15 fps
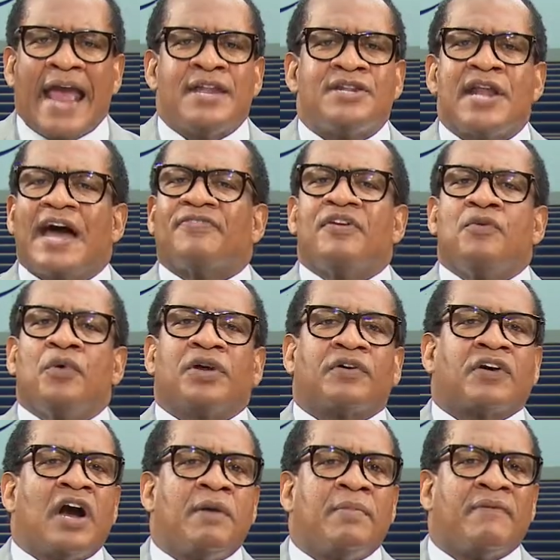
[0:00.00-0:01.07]
and nothing would
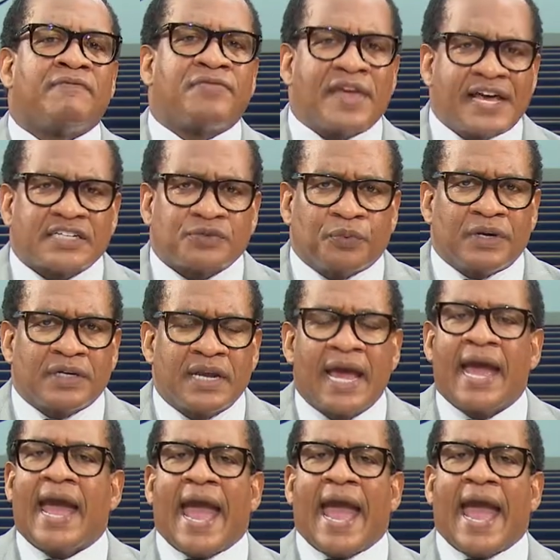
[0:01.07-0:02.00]
have come of this one